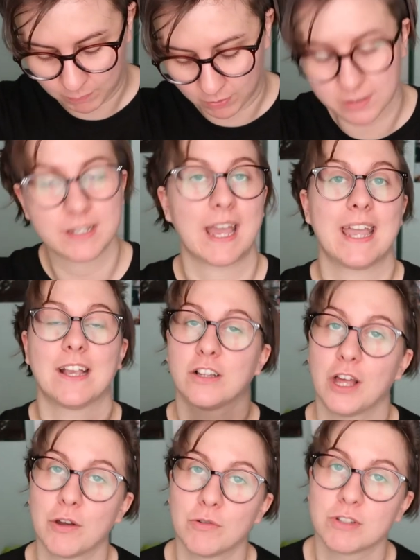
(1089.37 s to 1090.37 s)
It was A
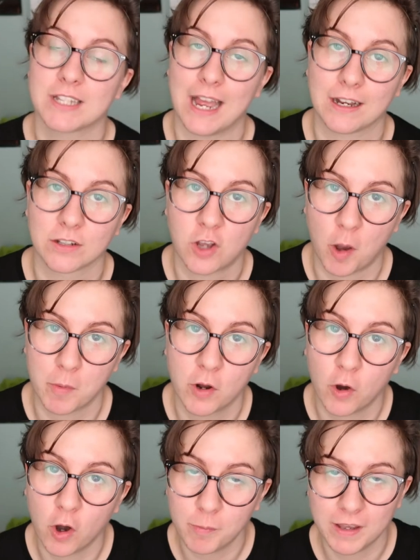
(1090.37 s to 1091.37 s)
Closed and
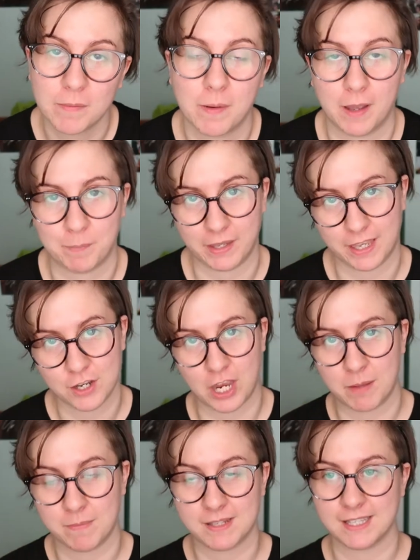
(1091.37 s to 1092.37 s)
Common Orbit by Becky
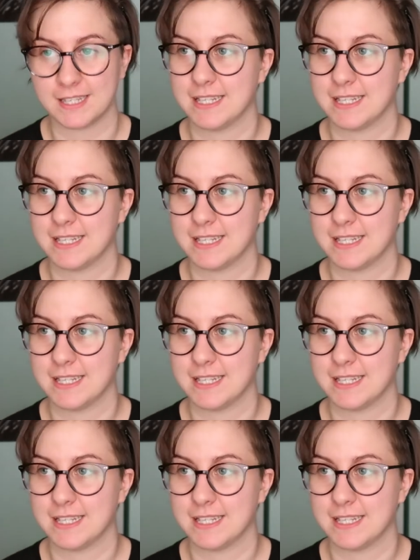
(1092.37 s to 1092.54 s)
Chambers.